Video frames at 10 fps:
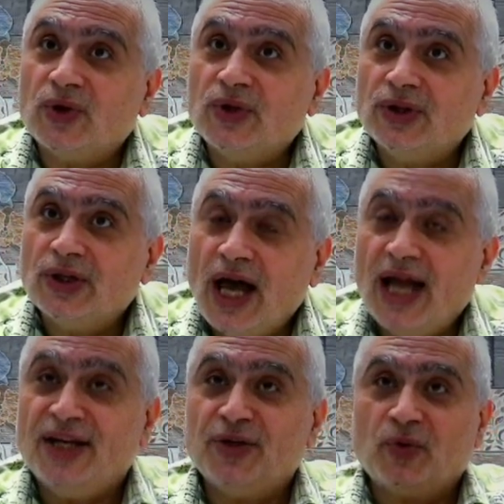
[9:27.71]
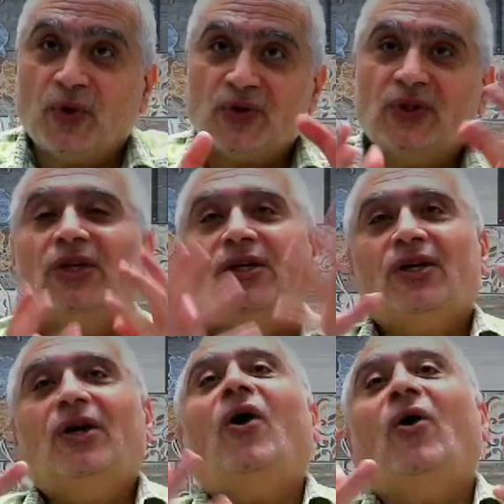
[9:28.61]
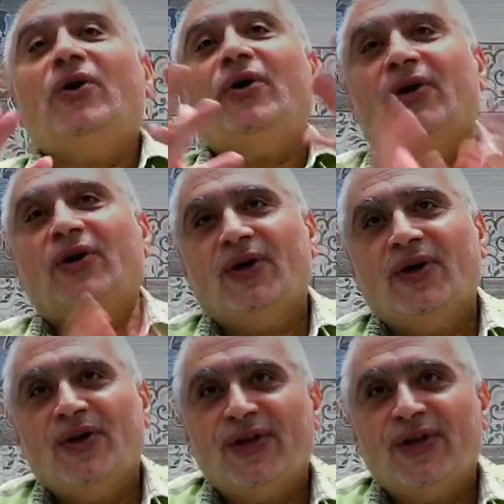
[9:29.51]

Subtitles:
it was on the TV.